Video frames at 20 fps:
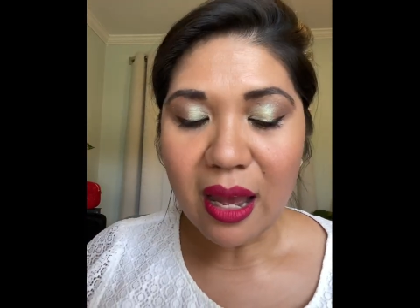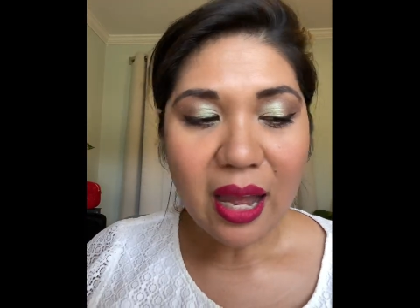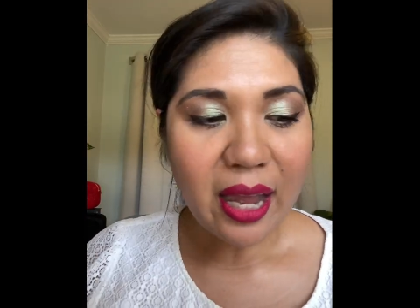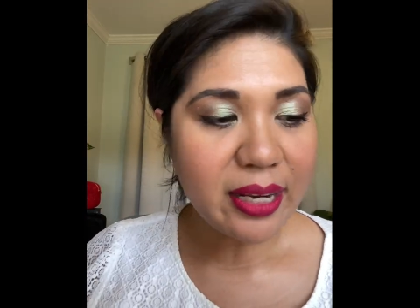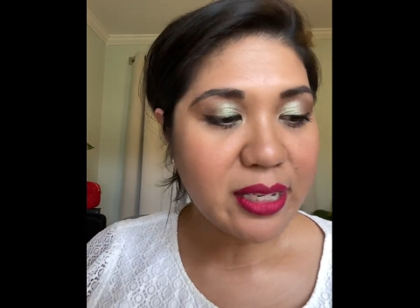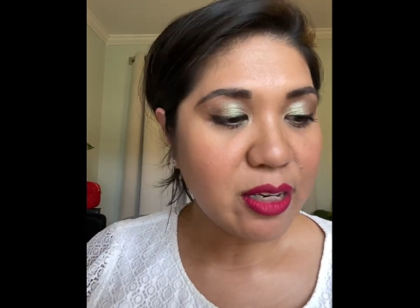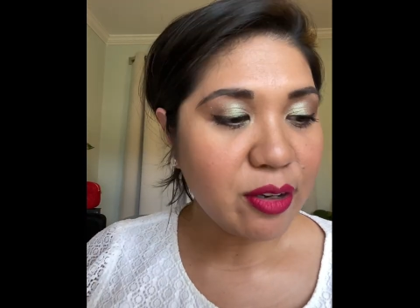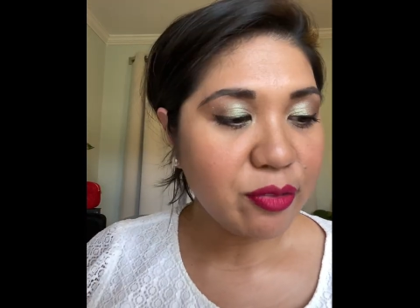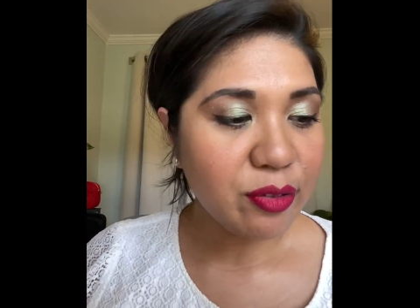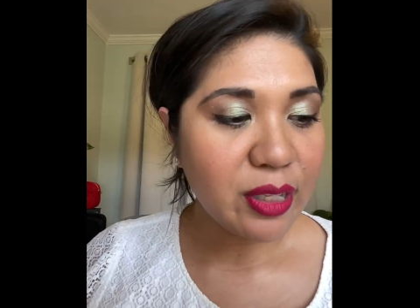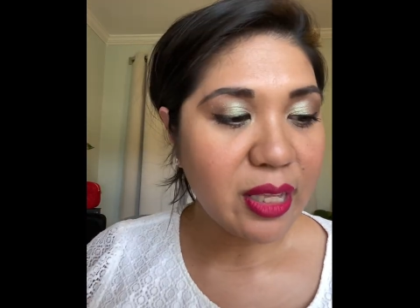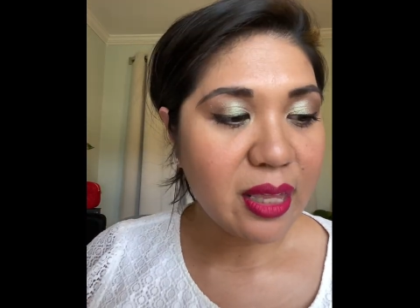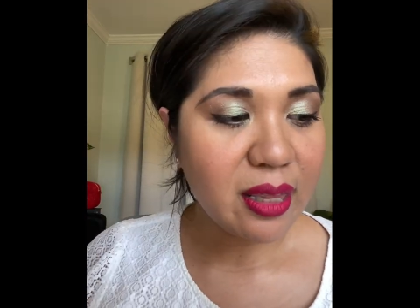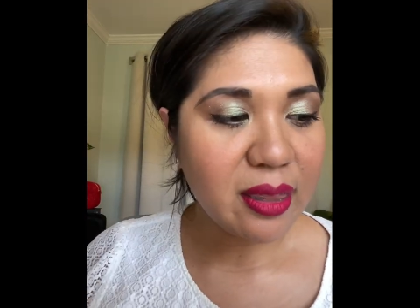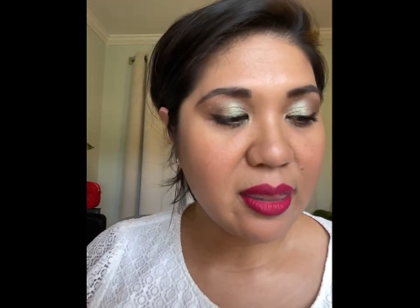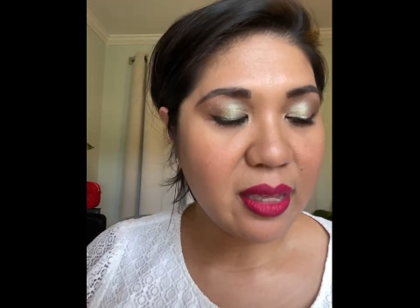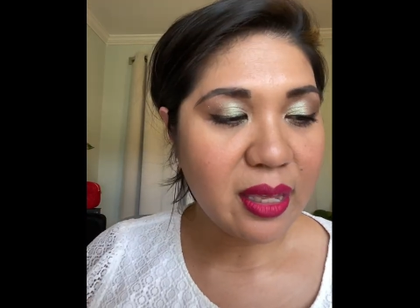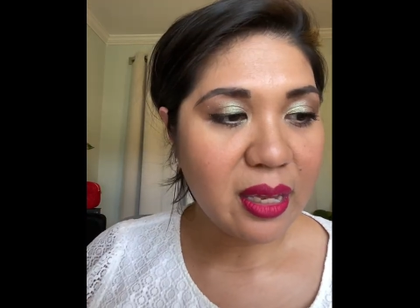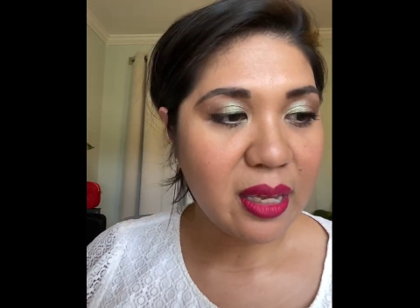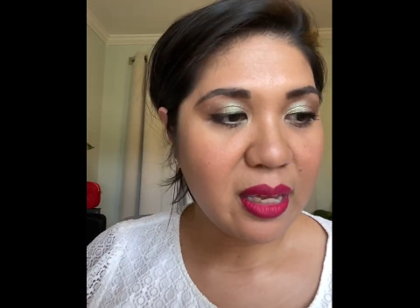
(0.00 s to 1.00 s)
I definitely
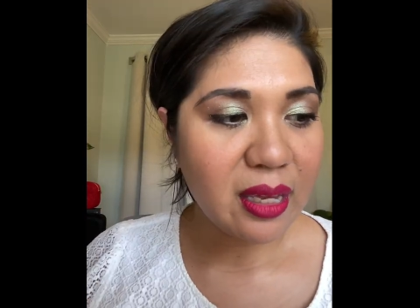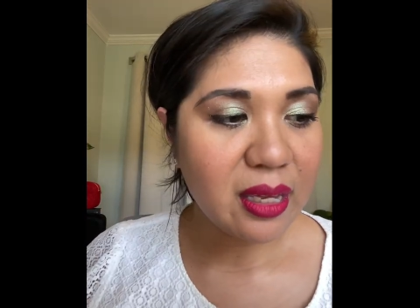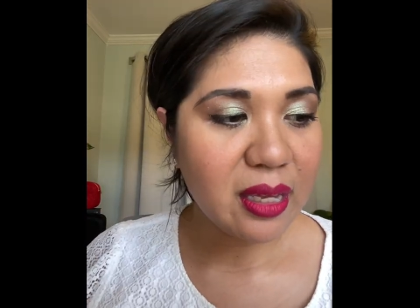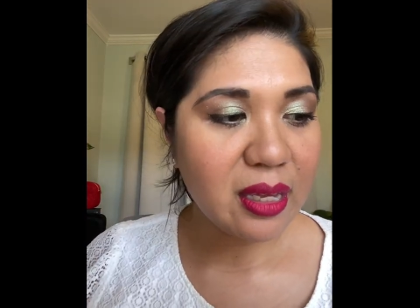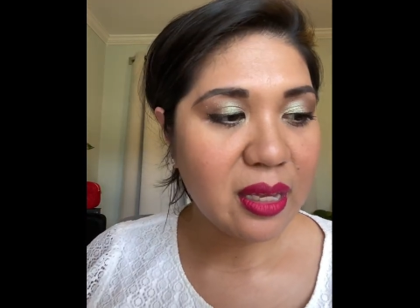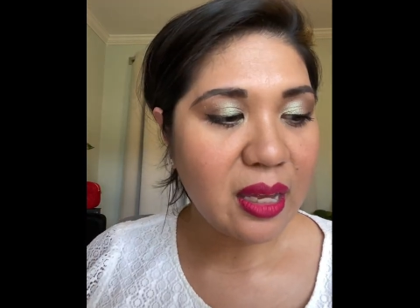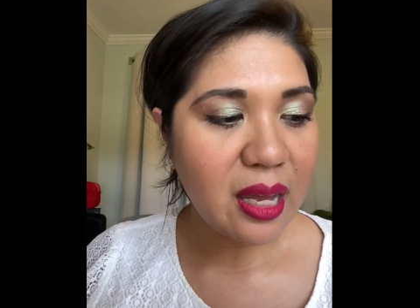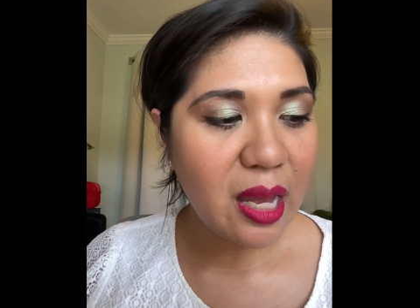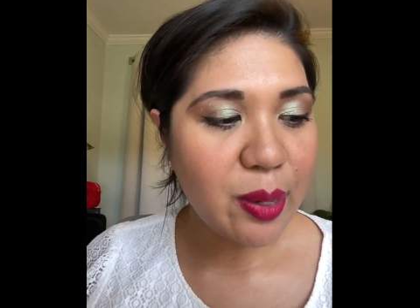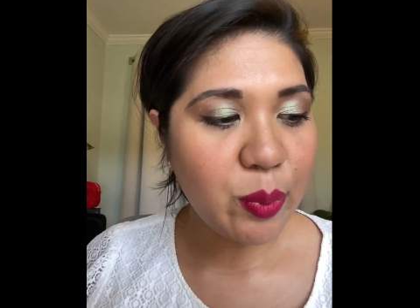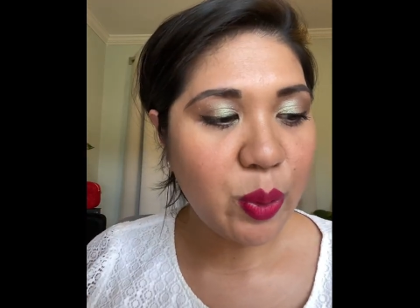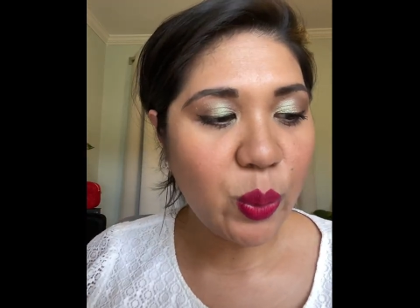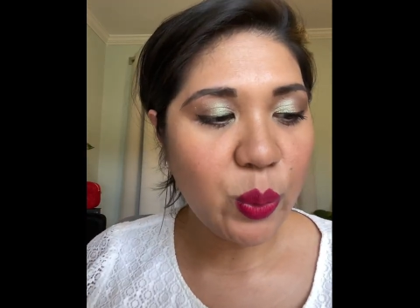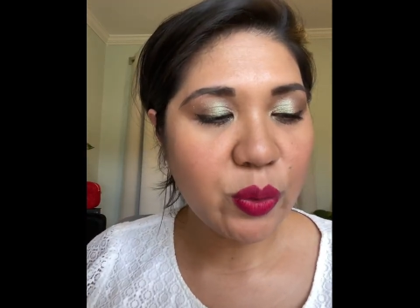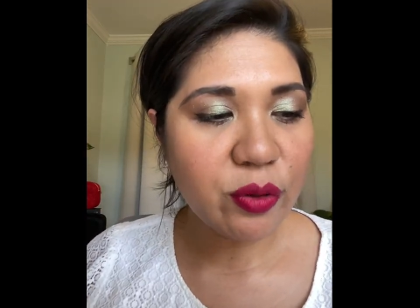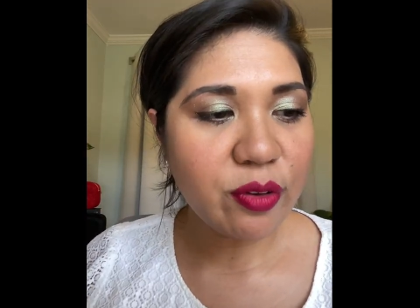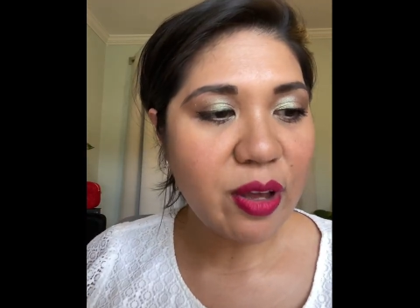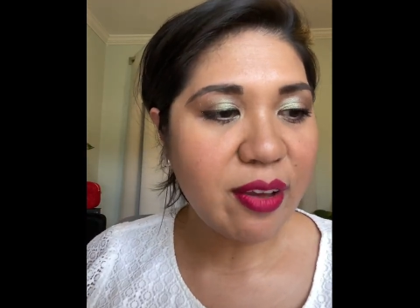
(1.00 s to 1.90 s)
think I'm oh